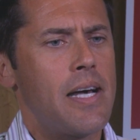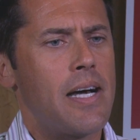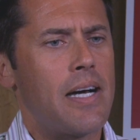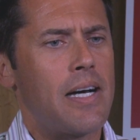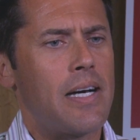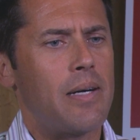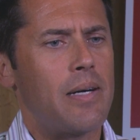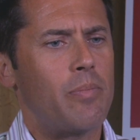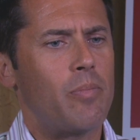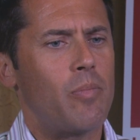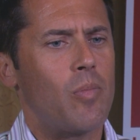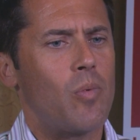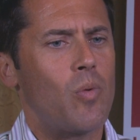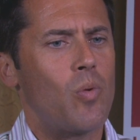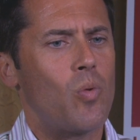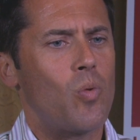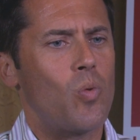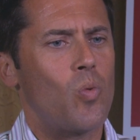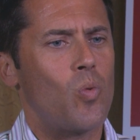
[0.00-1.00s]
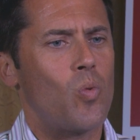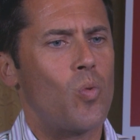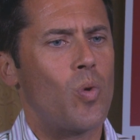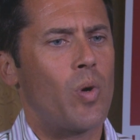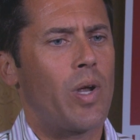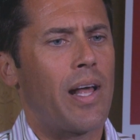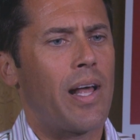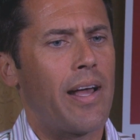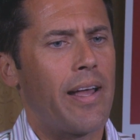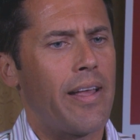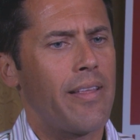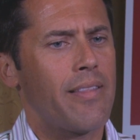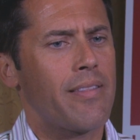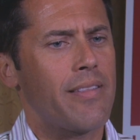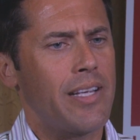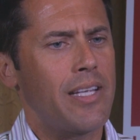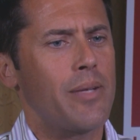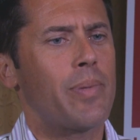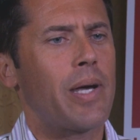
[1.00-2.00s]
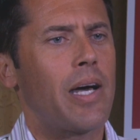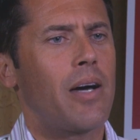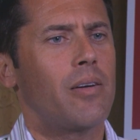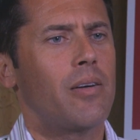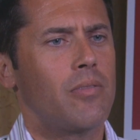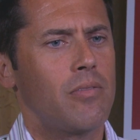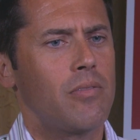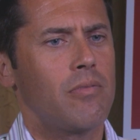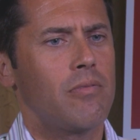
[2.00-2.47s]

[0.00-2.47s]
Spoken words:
when I think about